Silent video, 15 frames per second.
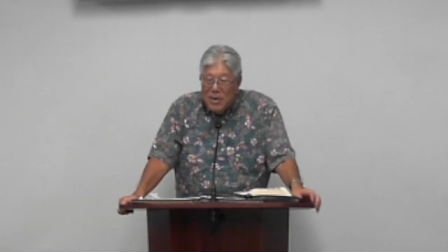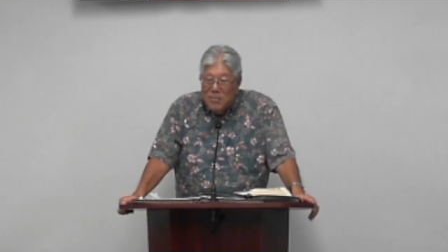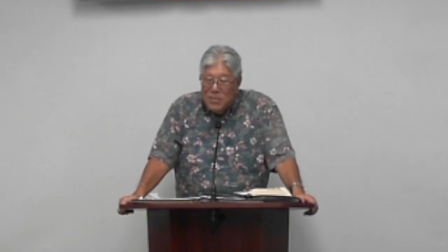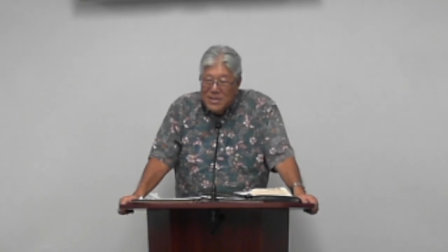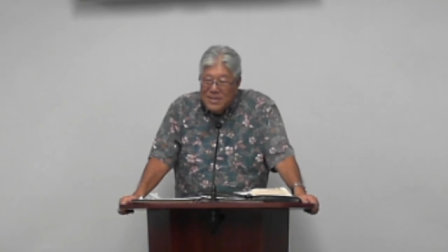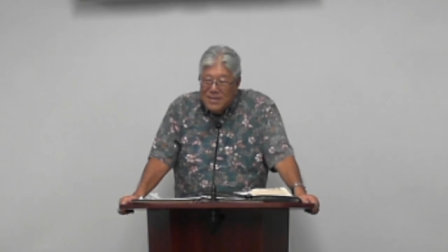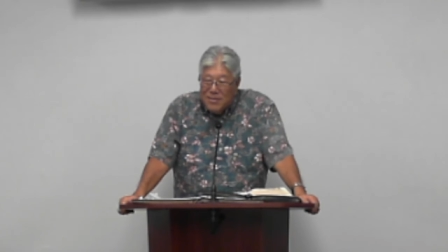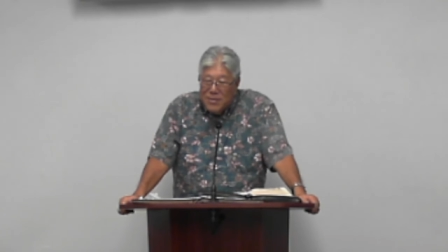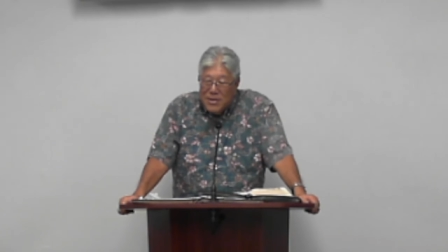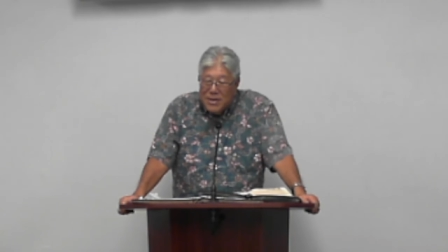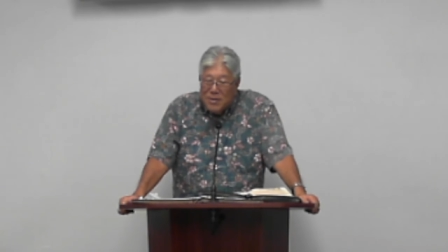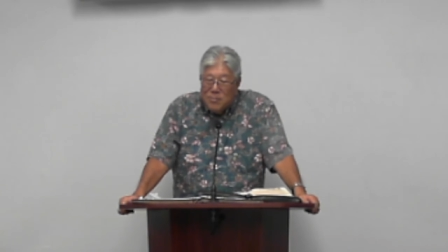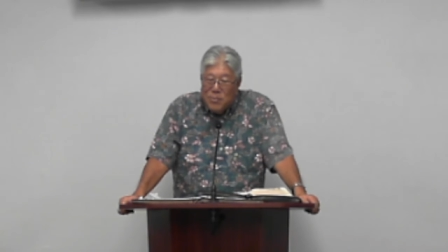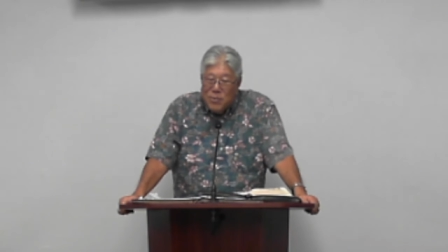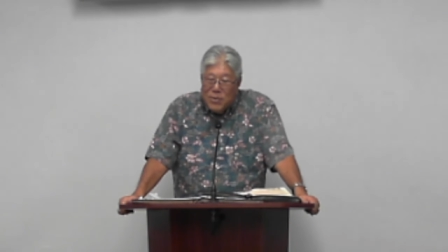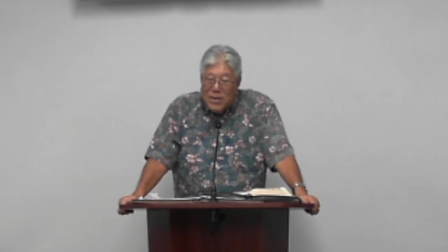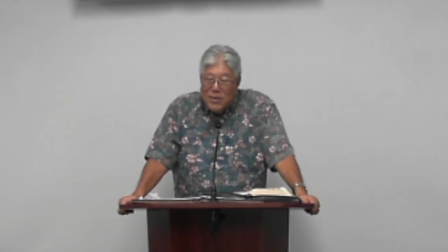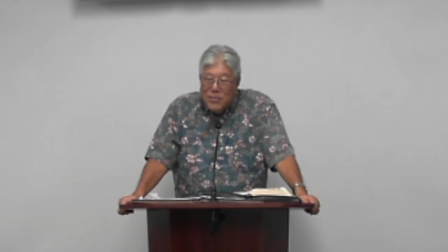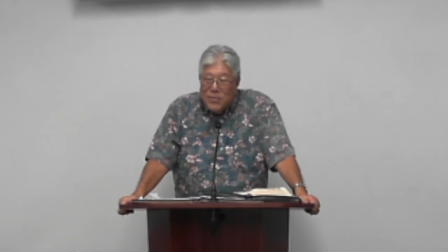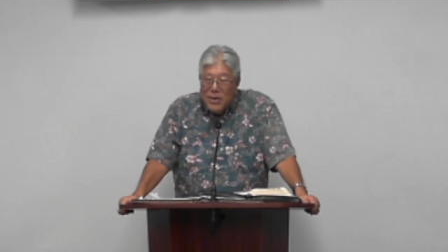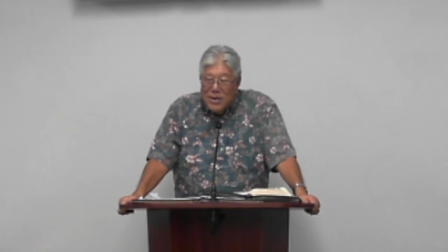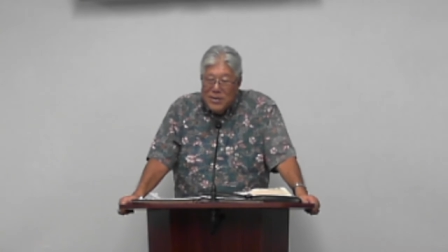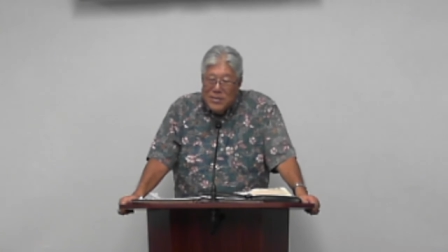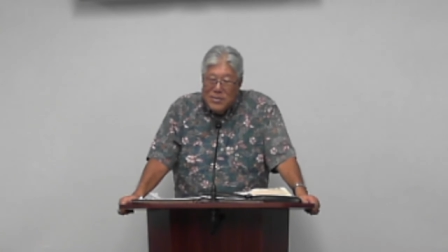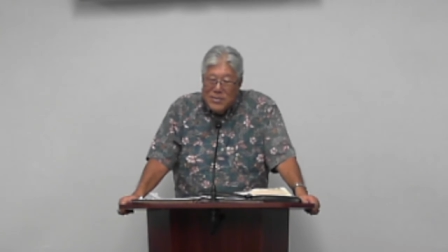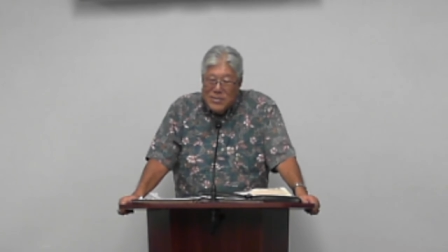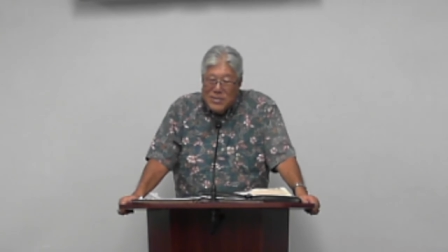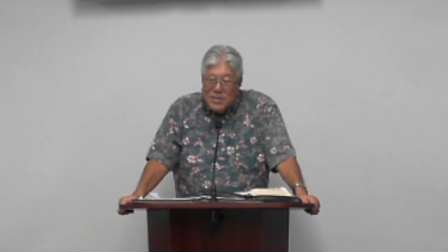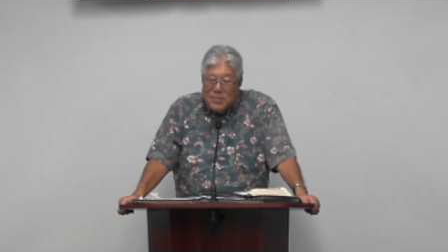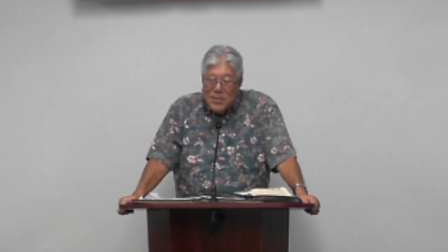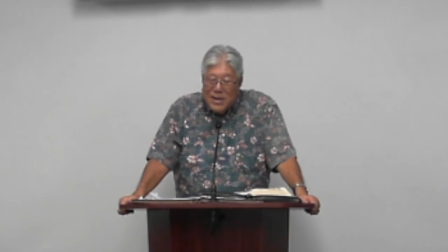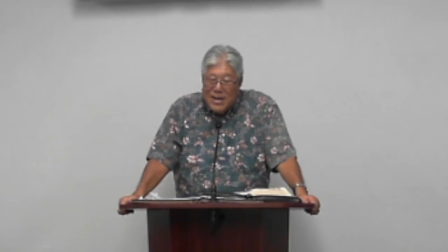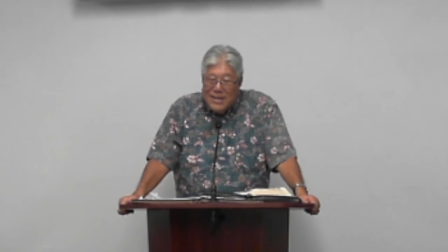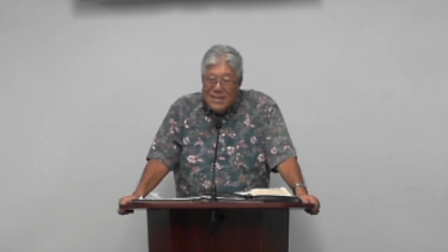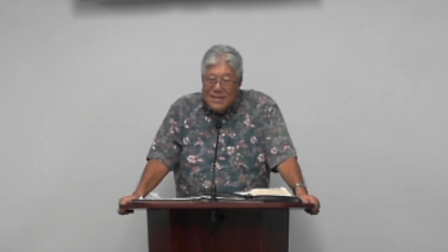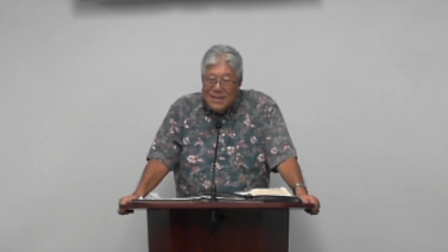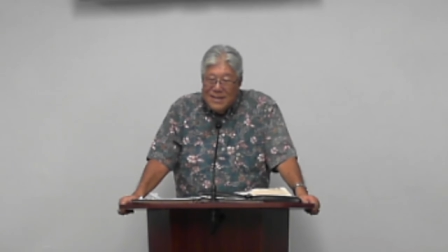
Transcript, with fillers: I must sound like a broken record to some guys.